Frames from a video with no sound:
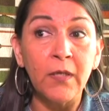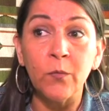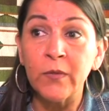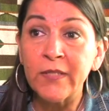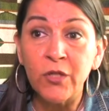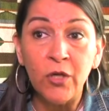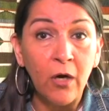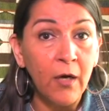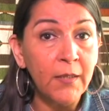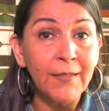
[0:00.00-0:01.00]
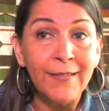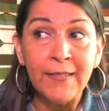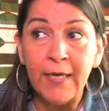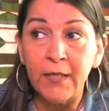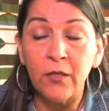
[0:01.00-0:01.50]
It was not
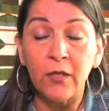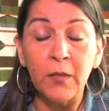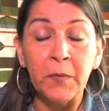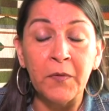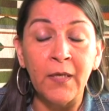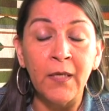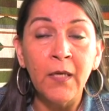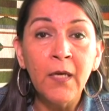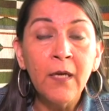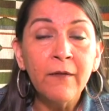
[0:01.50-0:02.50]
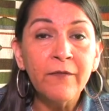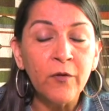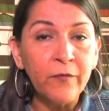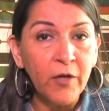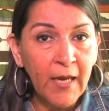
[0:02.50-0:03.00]
done in our community for
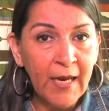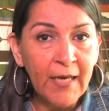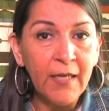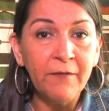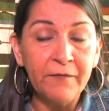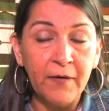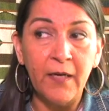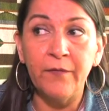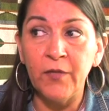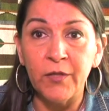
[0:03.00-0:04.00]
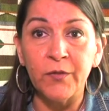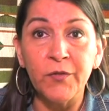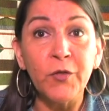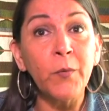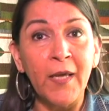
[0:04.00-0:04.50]
over 85 years.
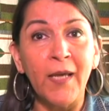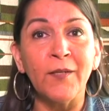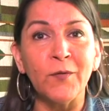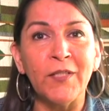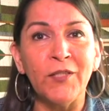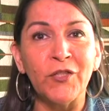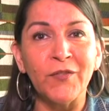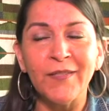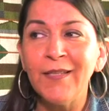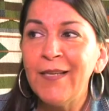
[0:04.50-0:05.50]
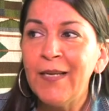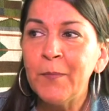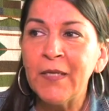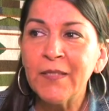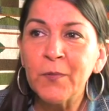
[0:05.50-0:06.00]
So we had no teachers
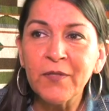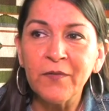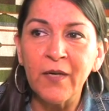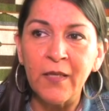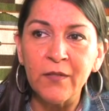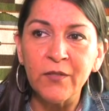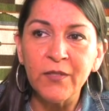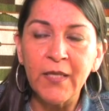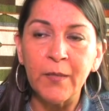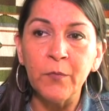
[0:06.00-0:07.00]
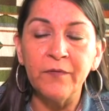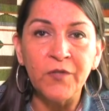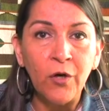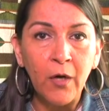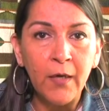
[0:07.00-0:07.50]
because most of our elders had
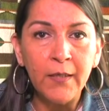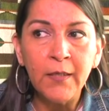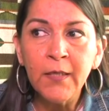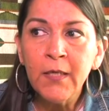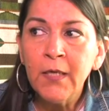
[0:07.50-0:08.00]
moved on.